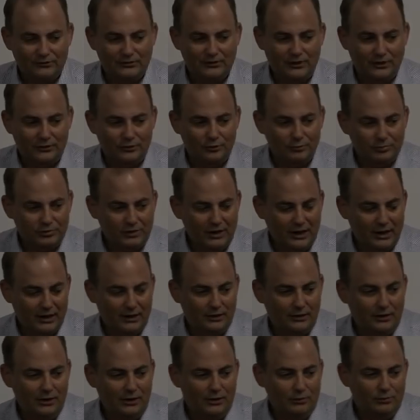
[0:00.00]
to let you
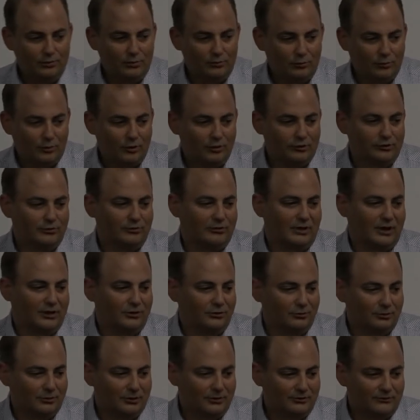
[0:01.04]
play, would warn you that
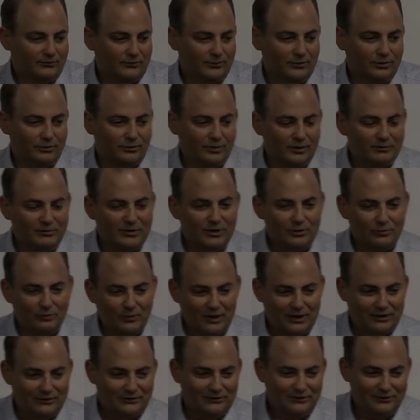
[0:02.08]
you were in for a three-minute
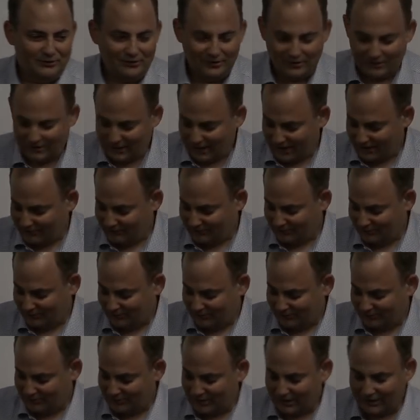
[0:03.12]
wait on an average
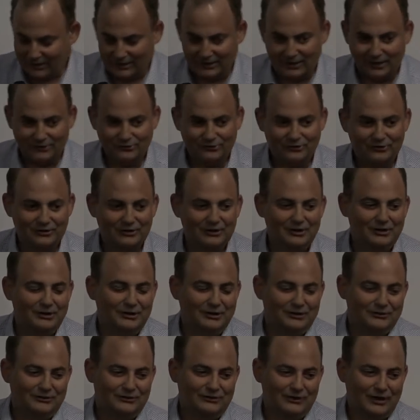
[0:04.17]
internet connection
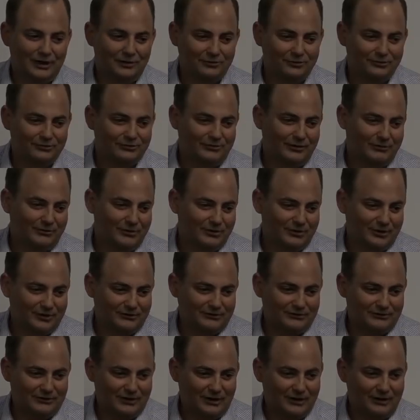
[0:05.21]
to download something that
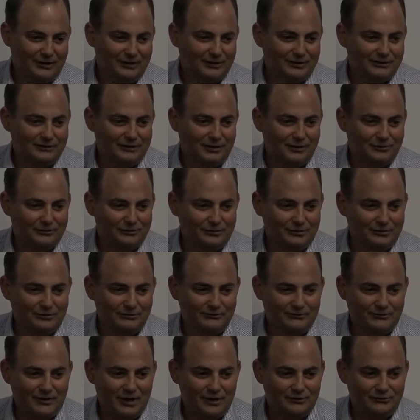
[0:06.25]
today I can download in a
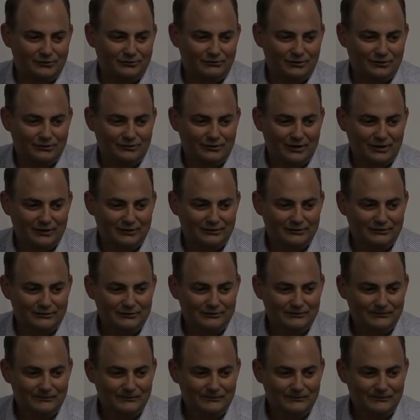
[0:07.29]
fraction of a second.